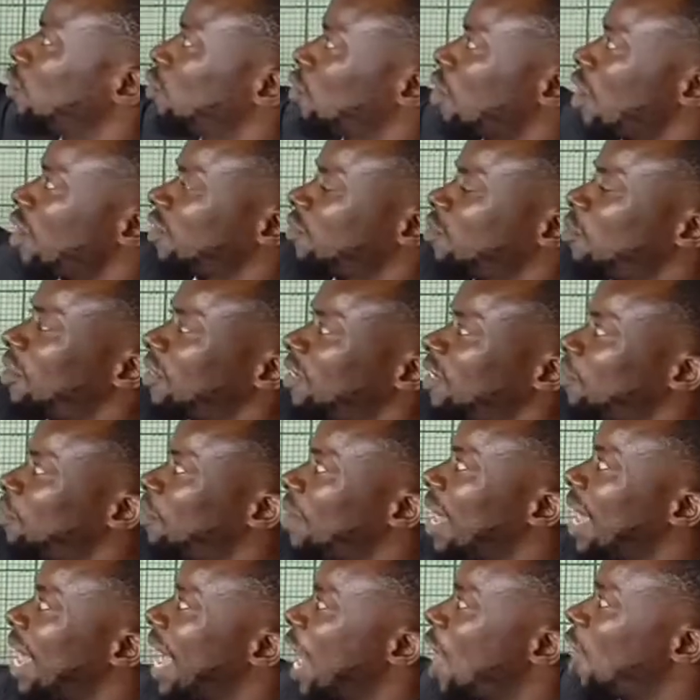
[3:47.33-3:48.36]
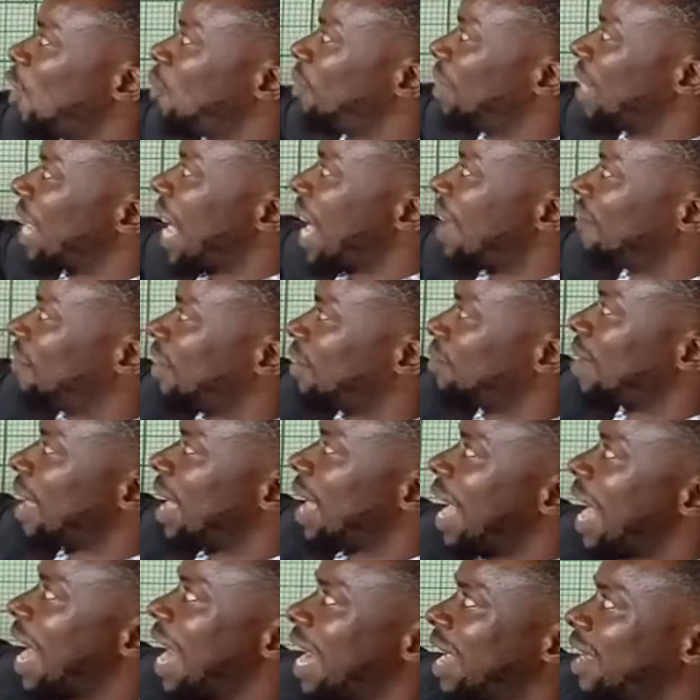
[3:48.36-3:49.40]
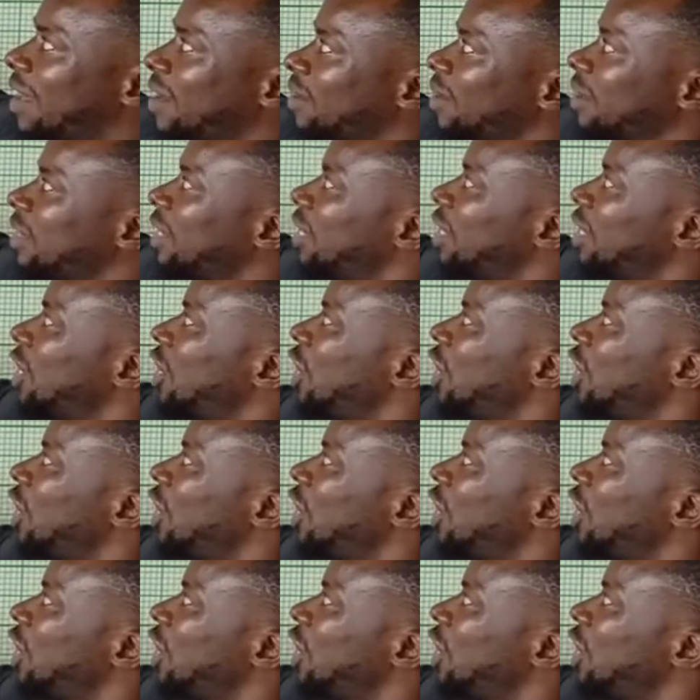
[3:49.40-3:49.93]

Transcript: to cross multiply, I'll be having my r